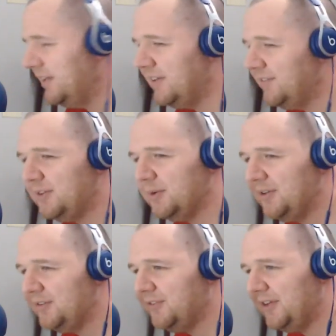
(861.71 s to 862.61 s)
Even if you're
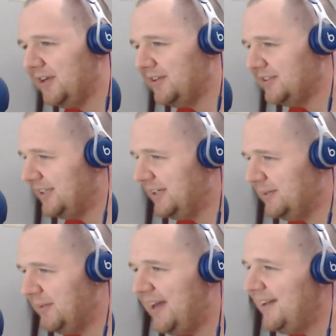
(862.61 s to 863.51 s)
rooting for the other
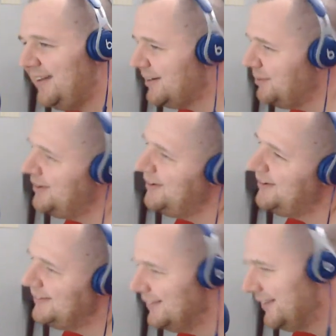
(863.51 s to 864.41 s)
team, hey, come
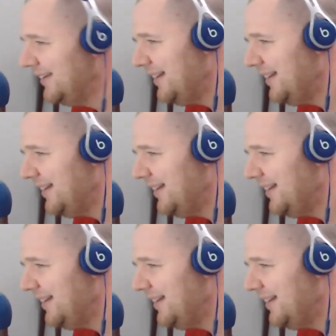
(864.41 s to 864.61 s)
on,